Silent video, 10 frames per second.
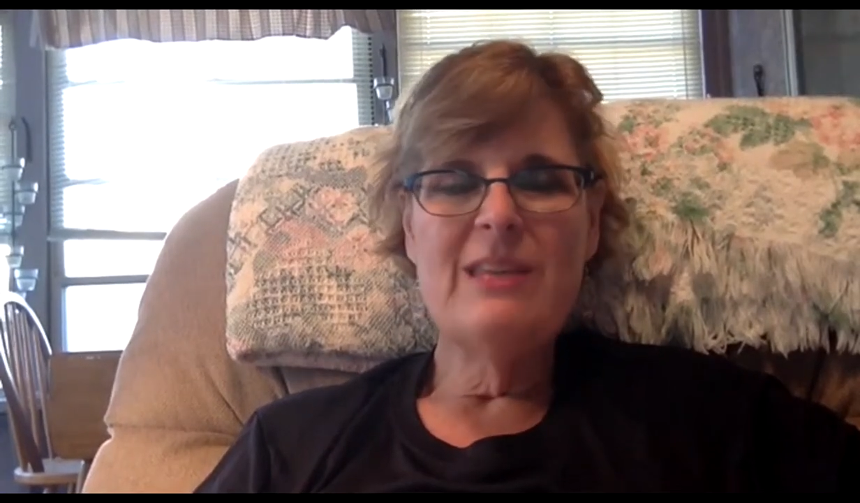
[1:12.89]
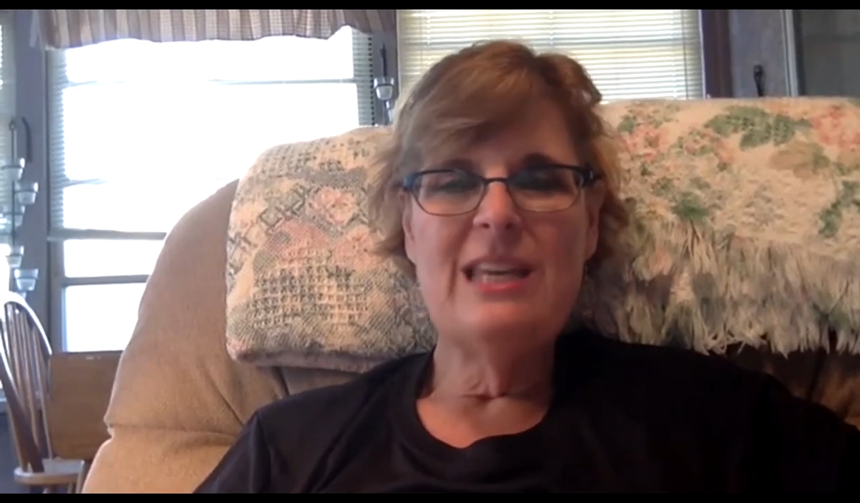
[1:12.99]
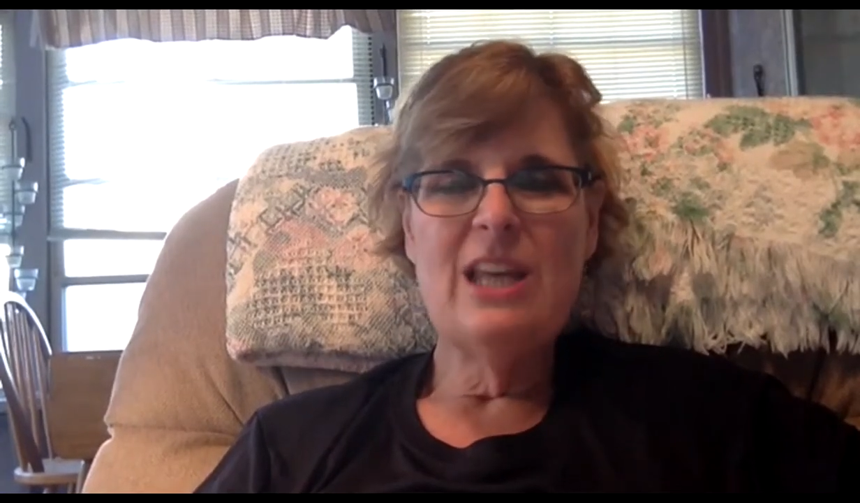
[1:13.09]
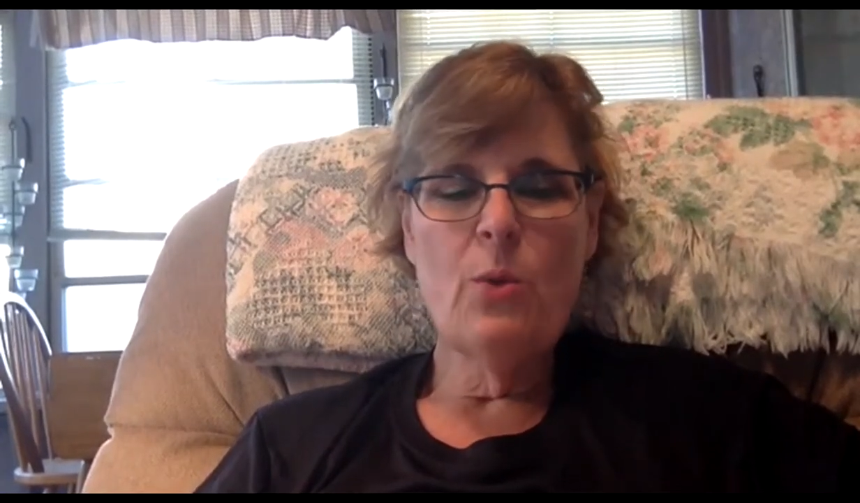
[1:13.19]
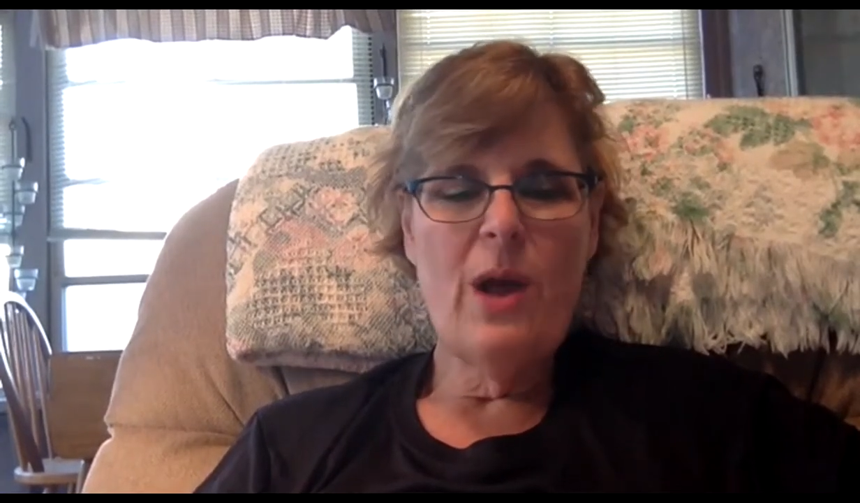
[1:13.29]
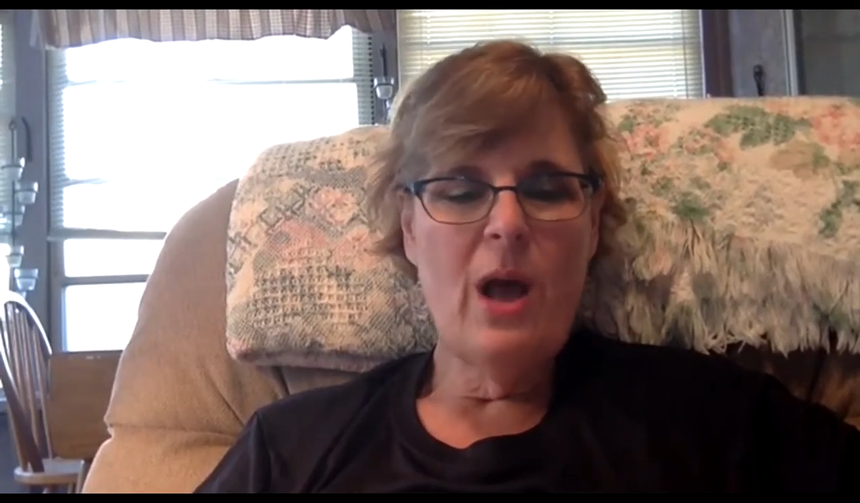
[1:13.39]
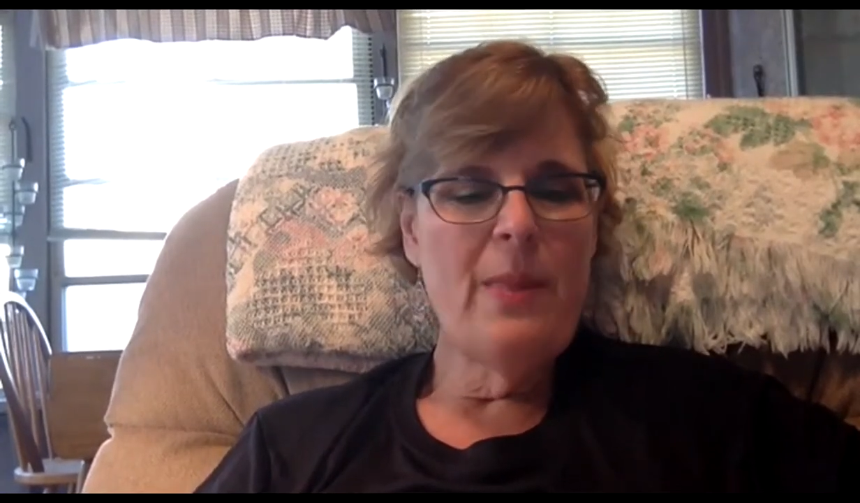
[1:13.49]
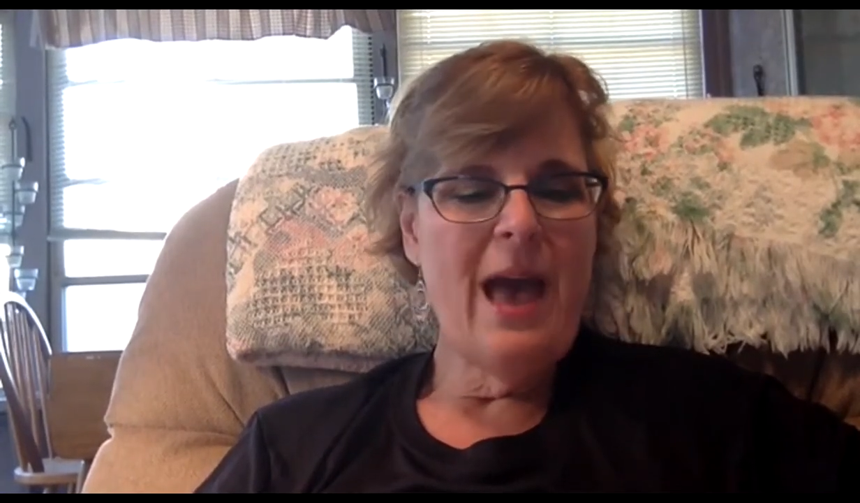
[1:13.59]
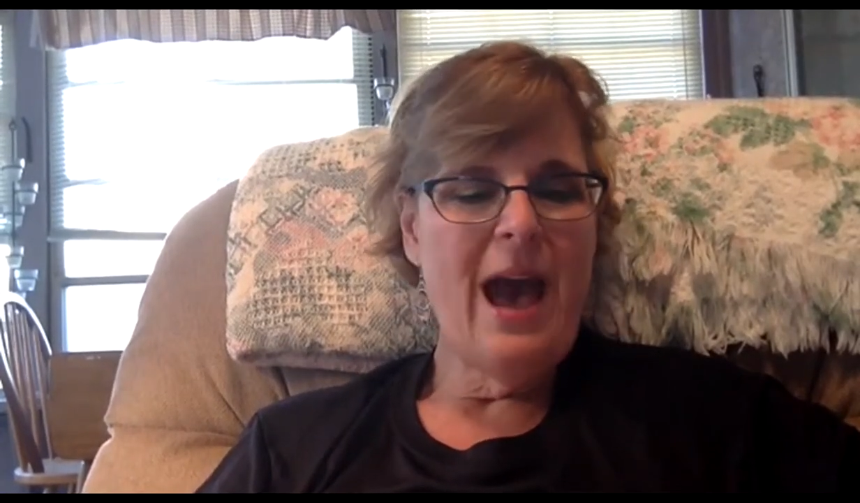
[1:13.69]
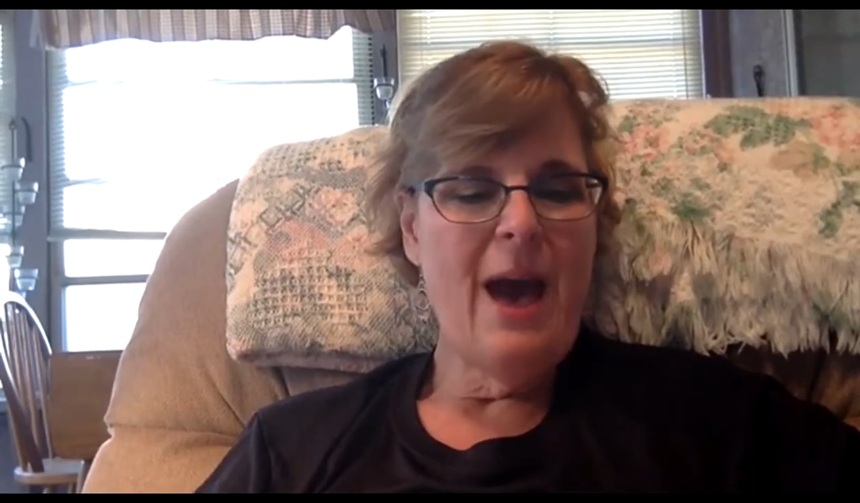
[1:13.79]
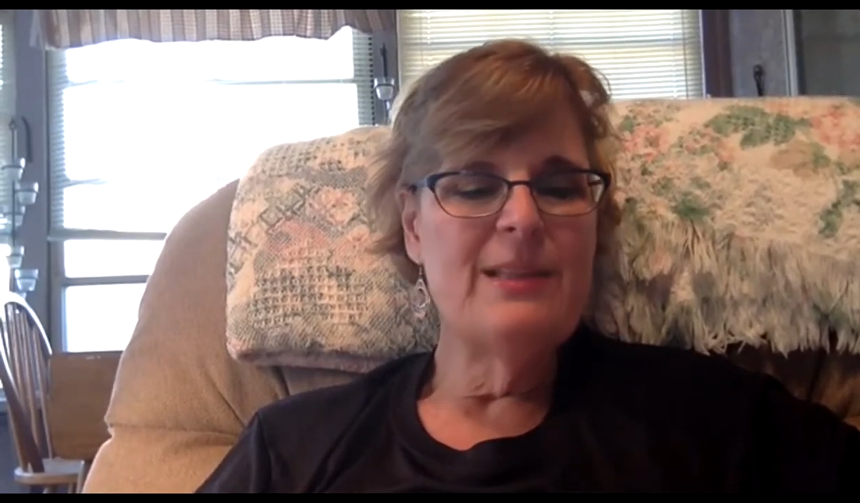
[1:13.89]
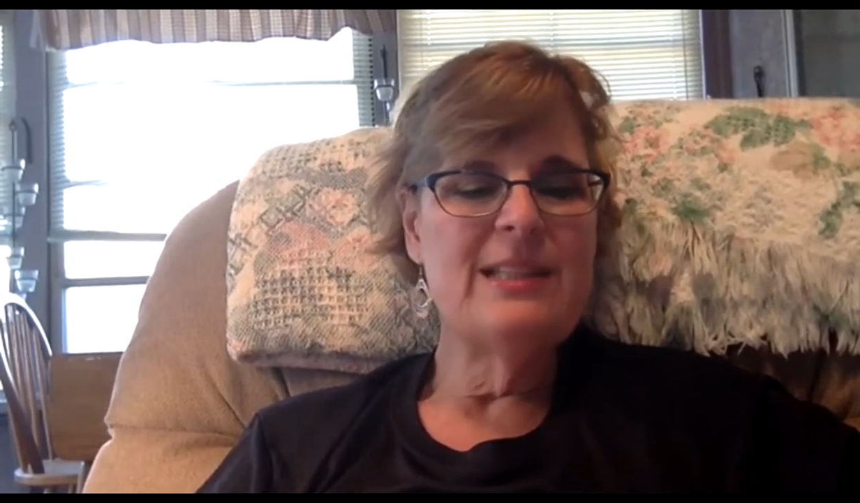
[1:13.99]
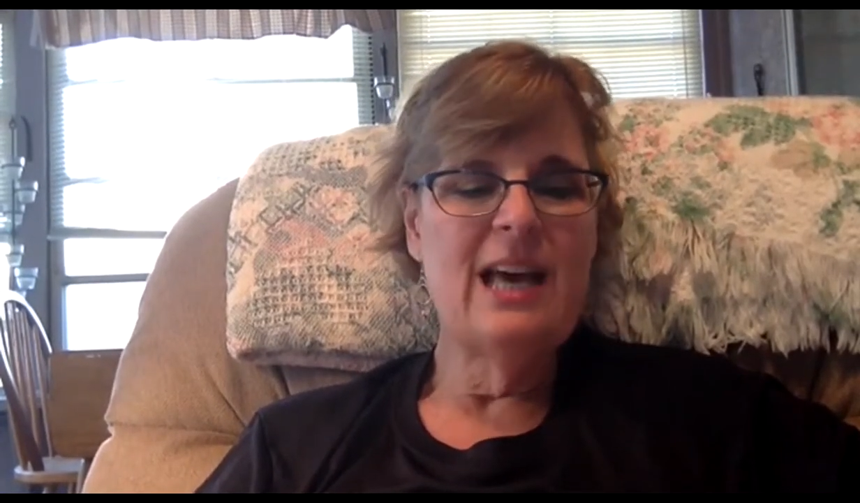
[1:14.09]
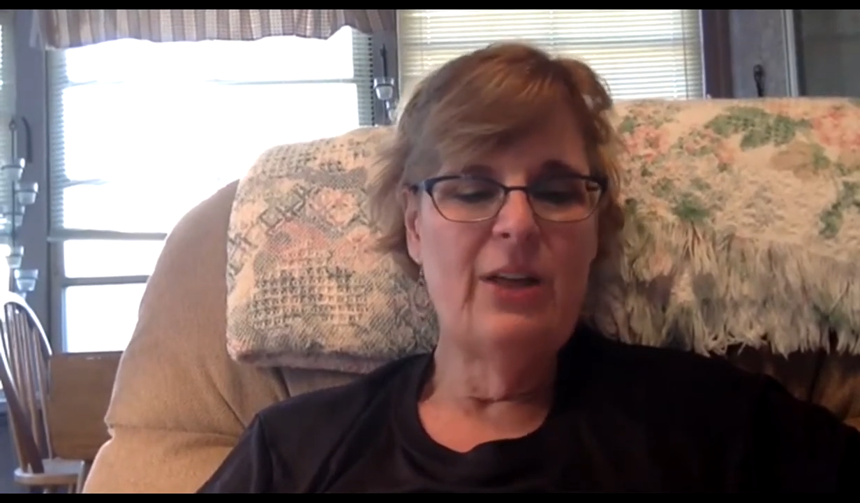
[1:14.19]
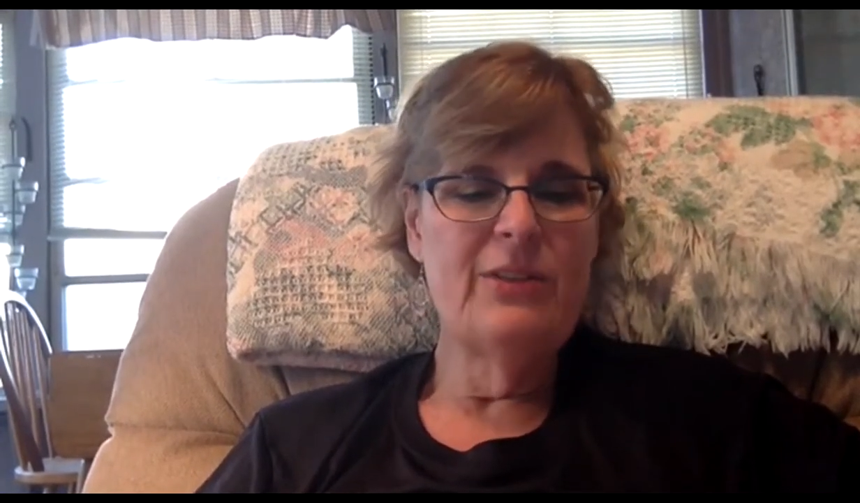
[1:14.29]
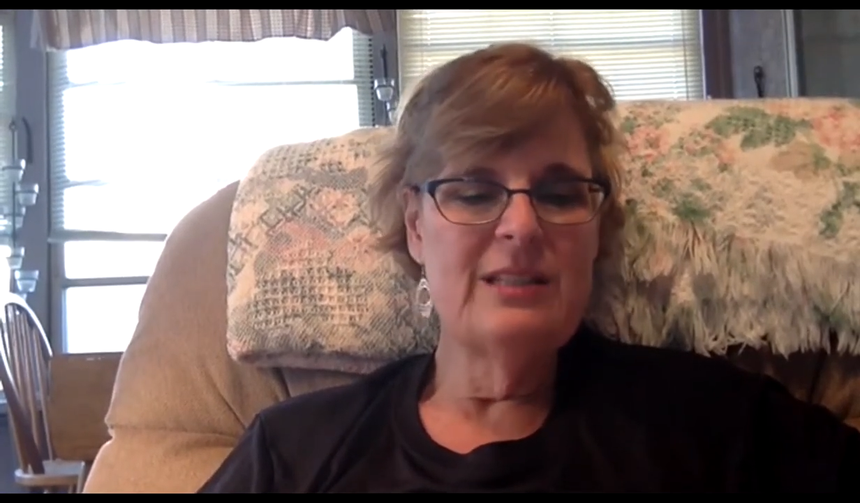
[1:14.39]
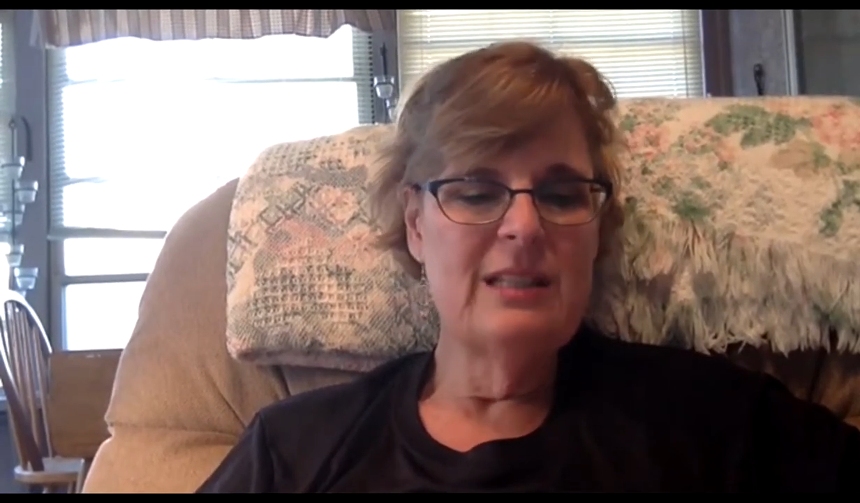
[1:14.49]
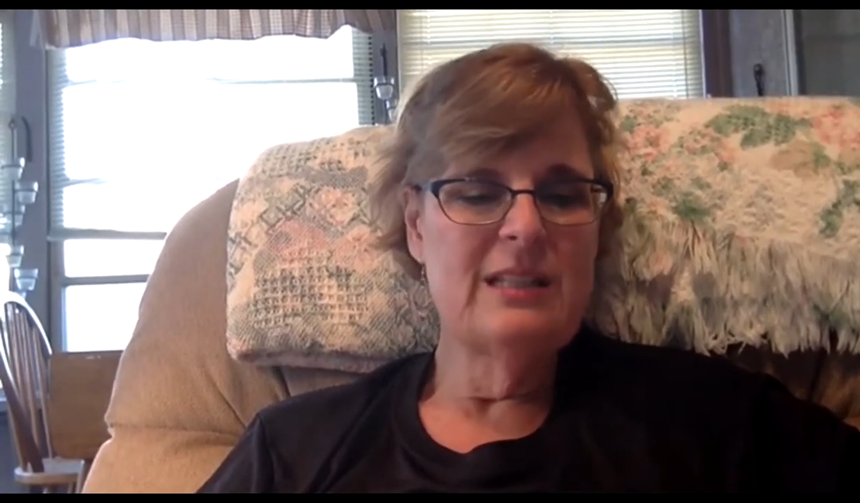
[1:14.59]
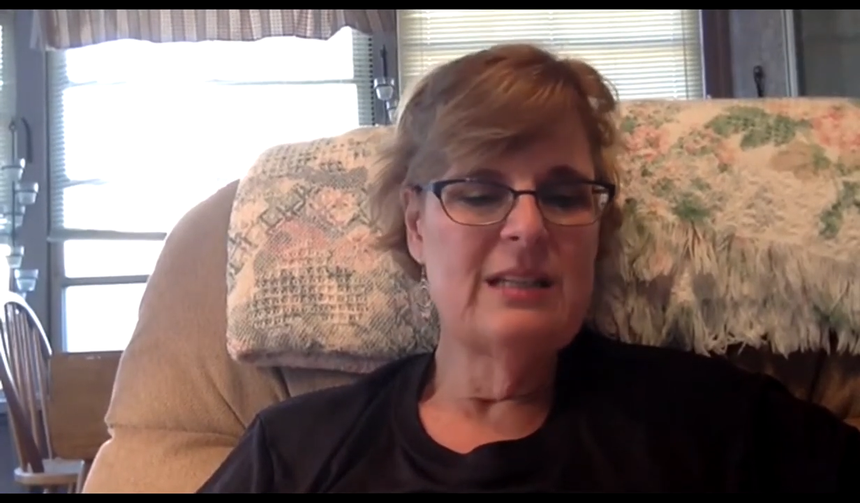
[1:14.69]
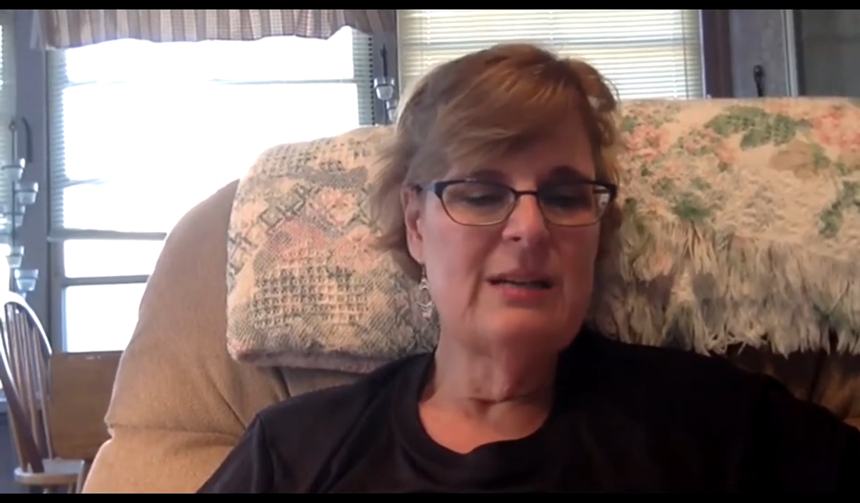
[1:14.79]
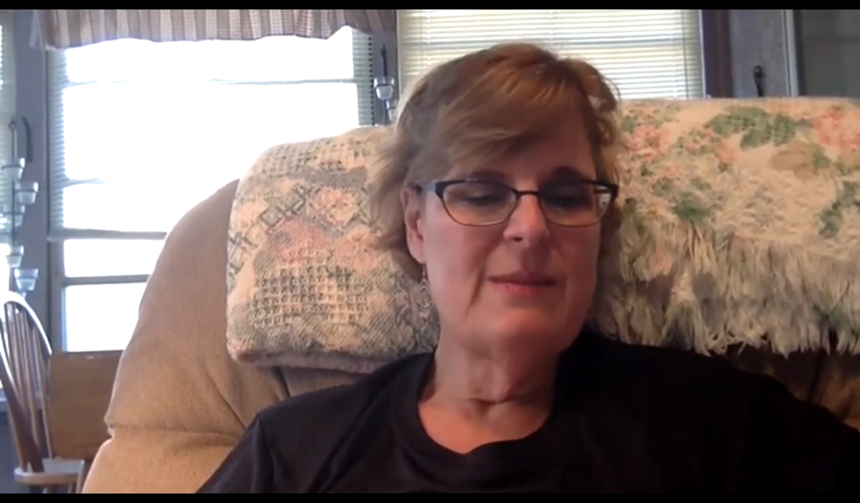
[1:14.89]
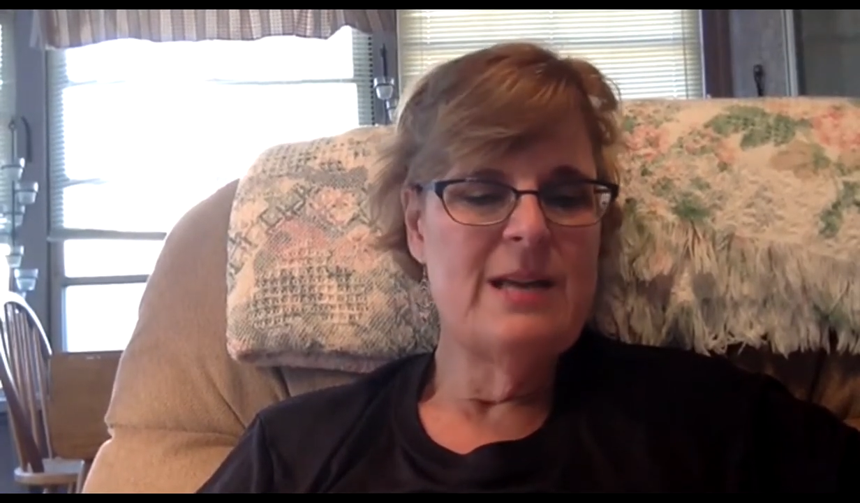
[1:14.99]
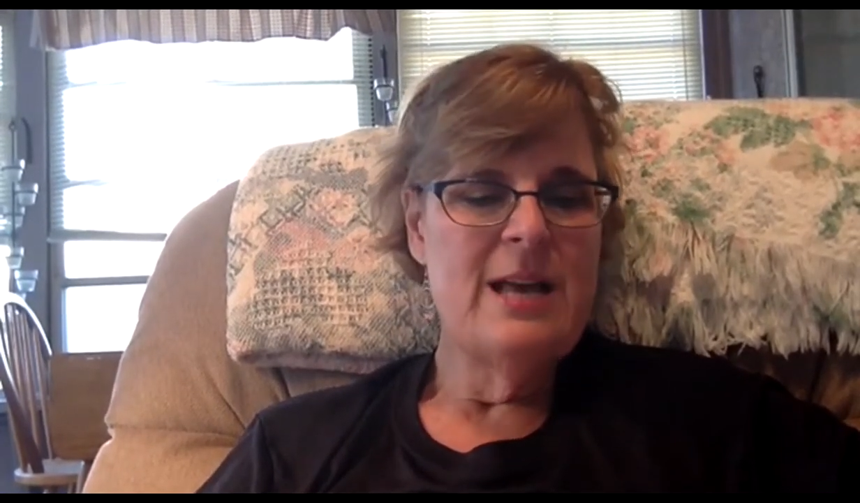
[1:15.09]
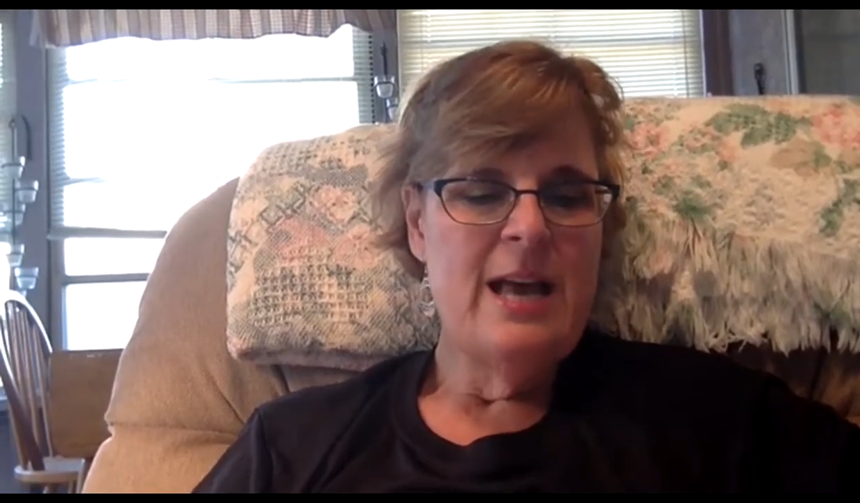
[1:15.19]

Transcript: eating around the habits of health system.